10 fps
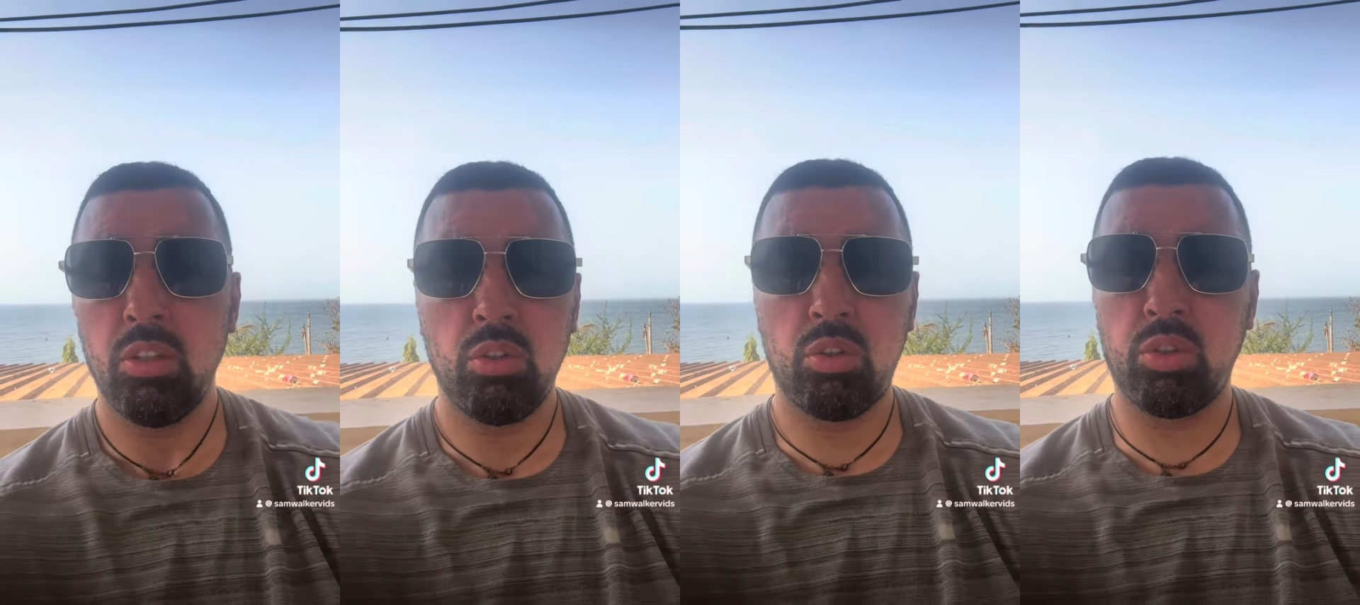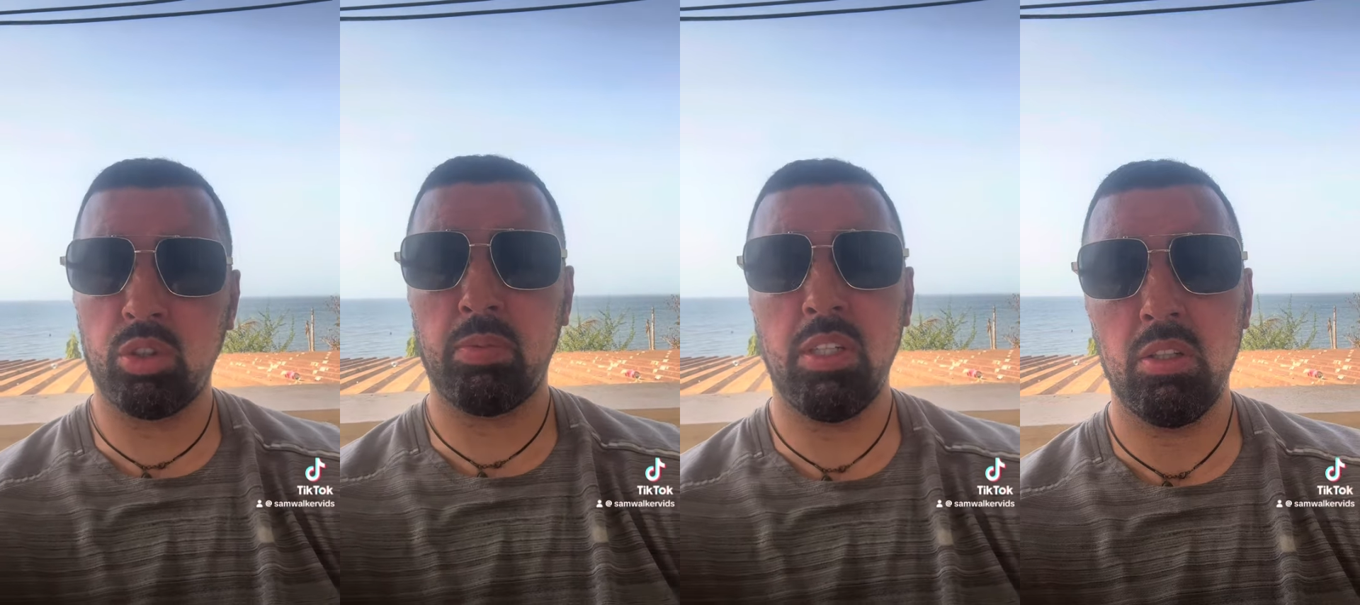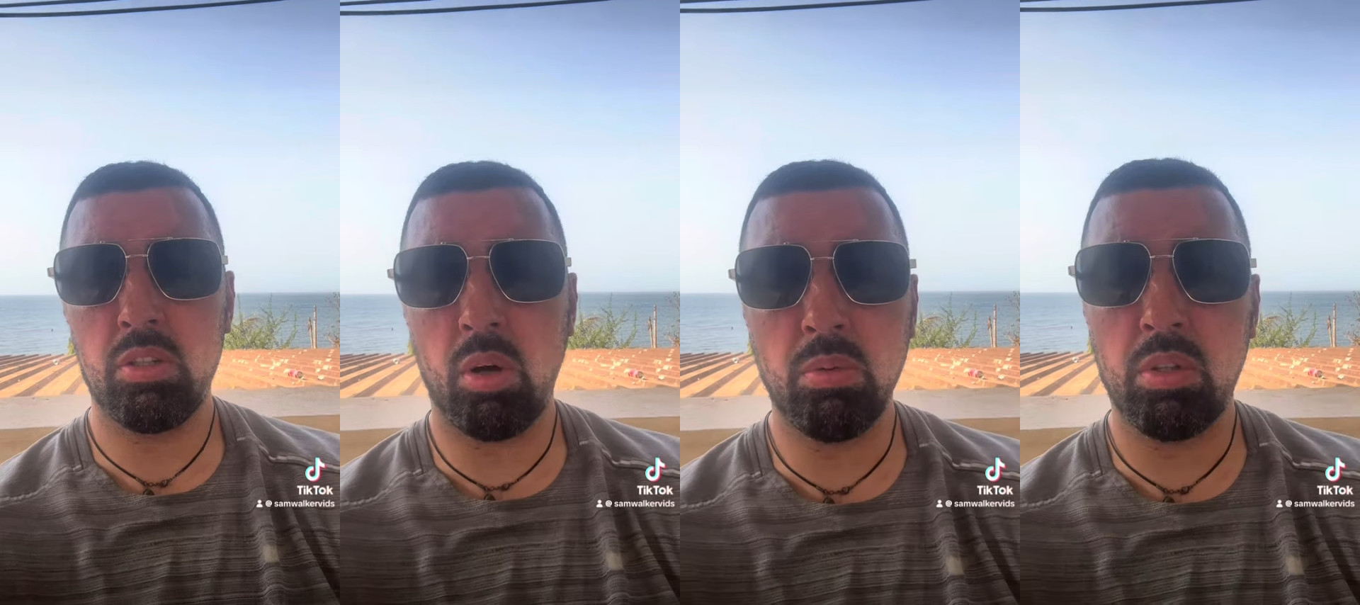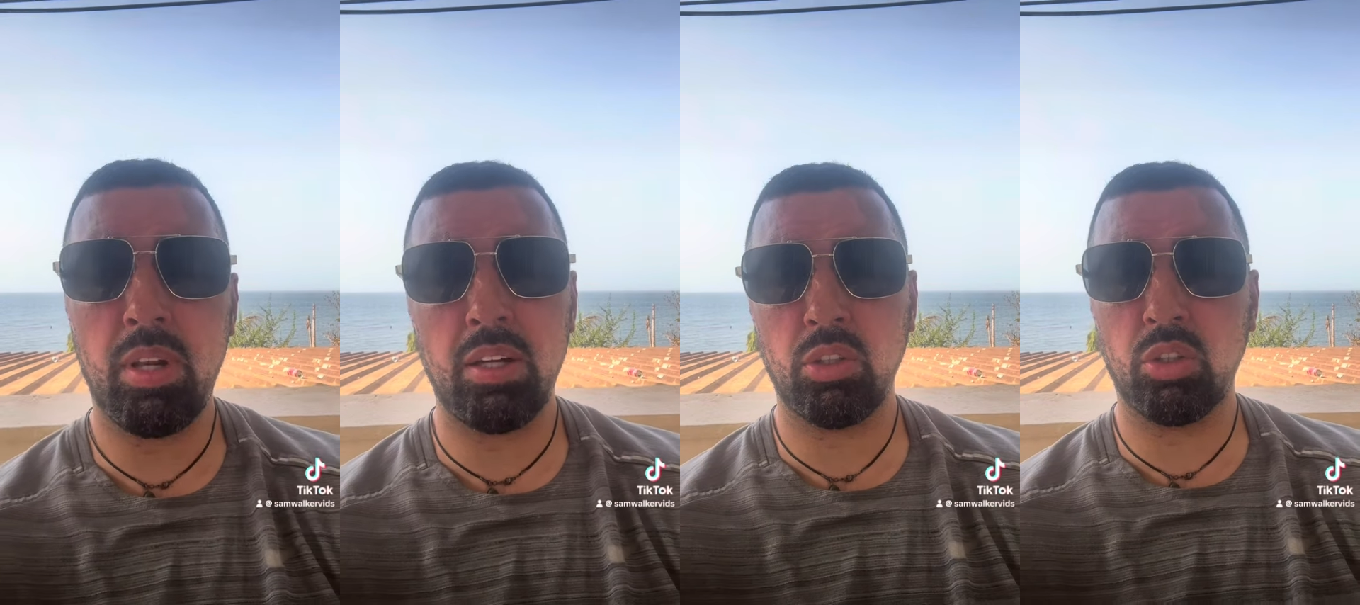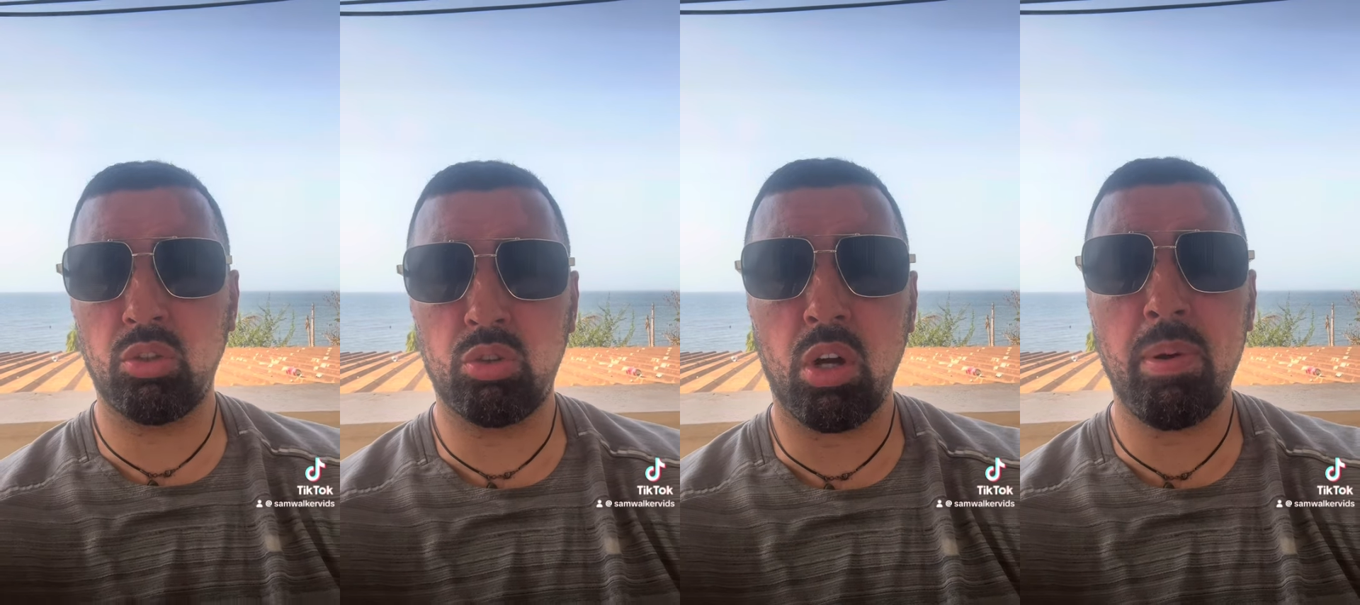Trust me, don't do that, just
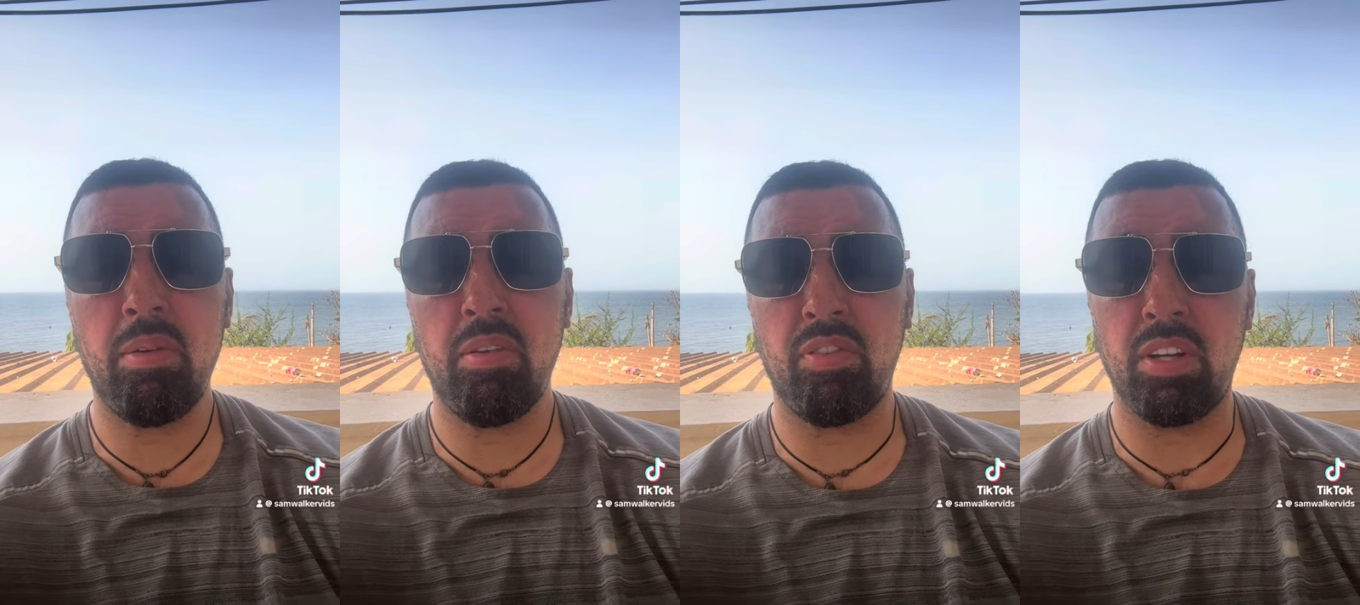drop everything